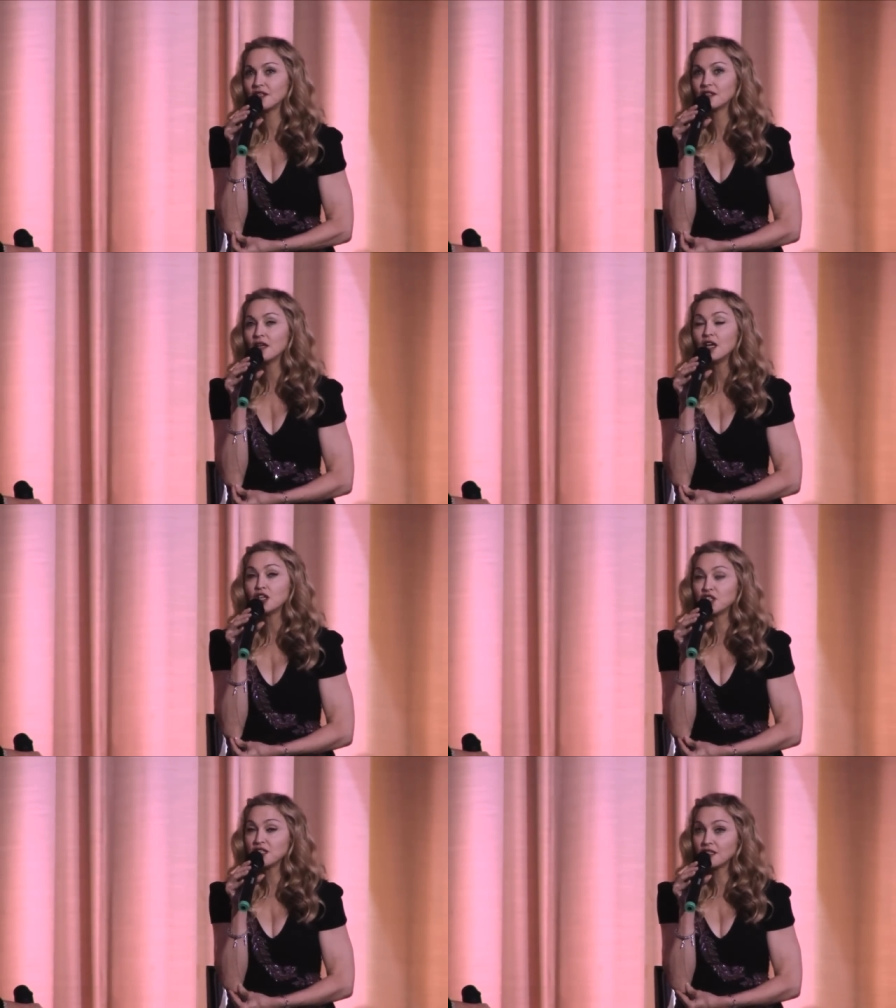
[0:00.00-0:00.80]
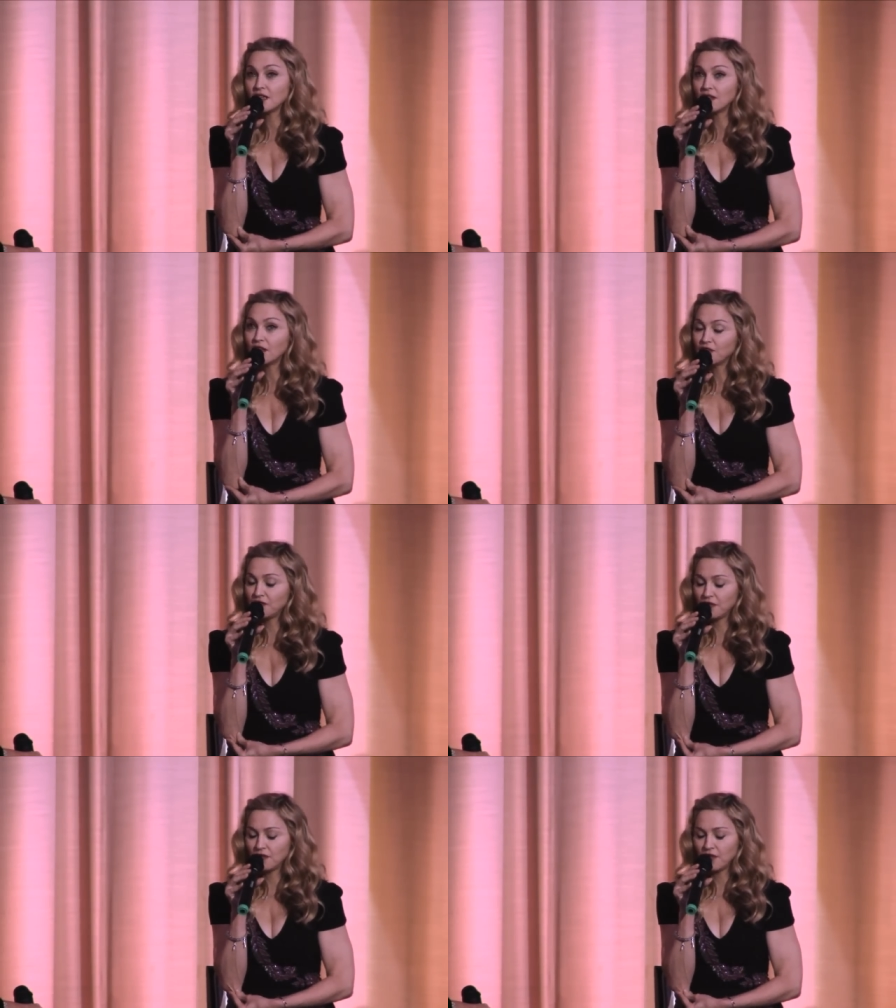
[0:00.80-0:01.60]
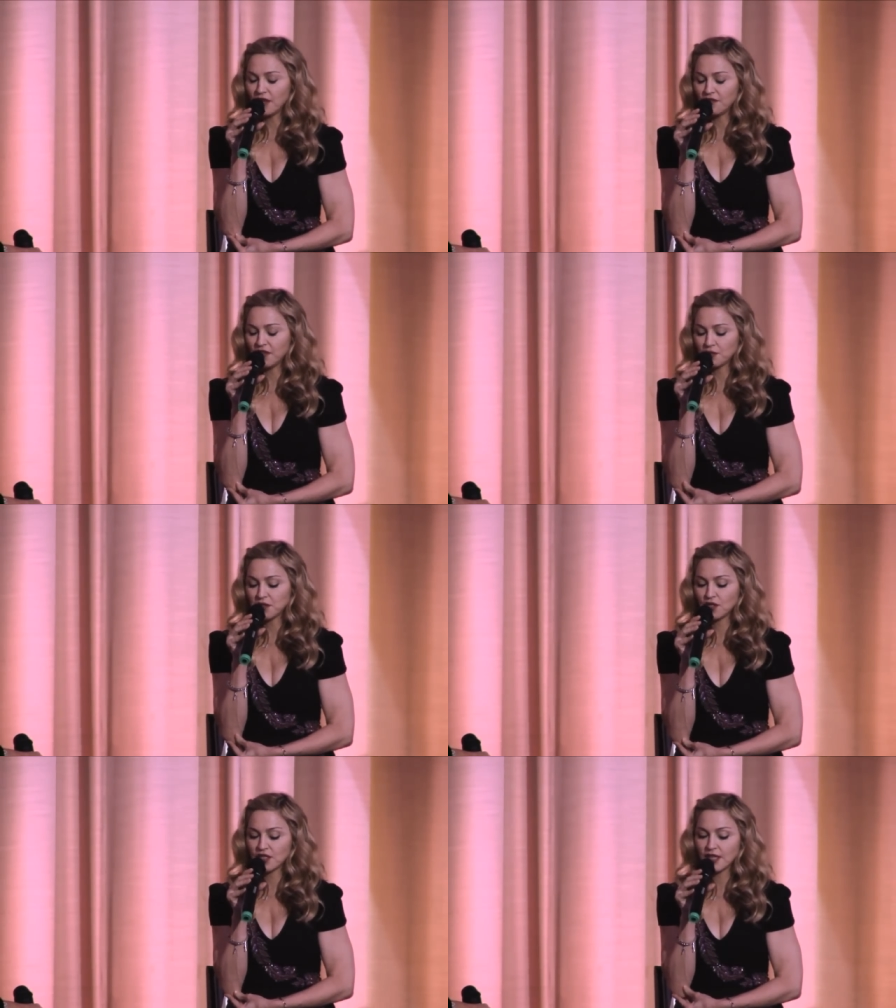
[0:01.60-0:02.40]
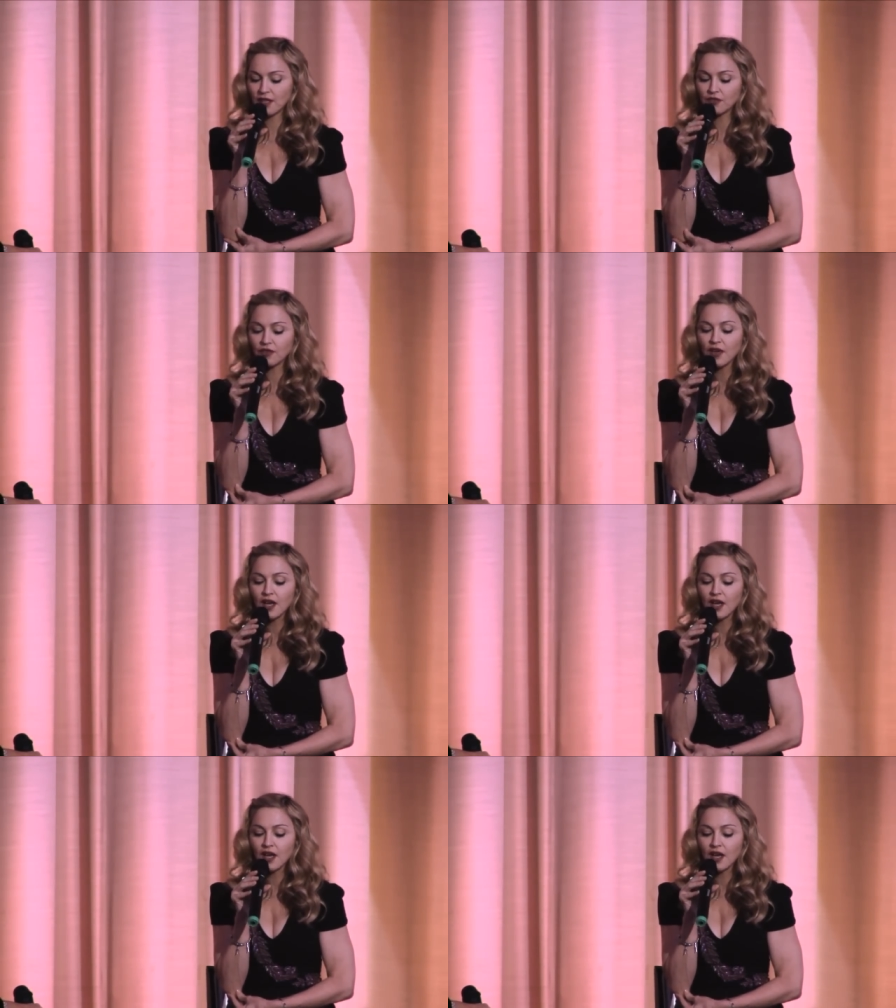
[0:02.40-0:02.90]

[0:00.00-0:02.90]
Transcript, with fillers: And she's done a lot of great films herself,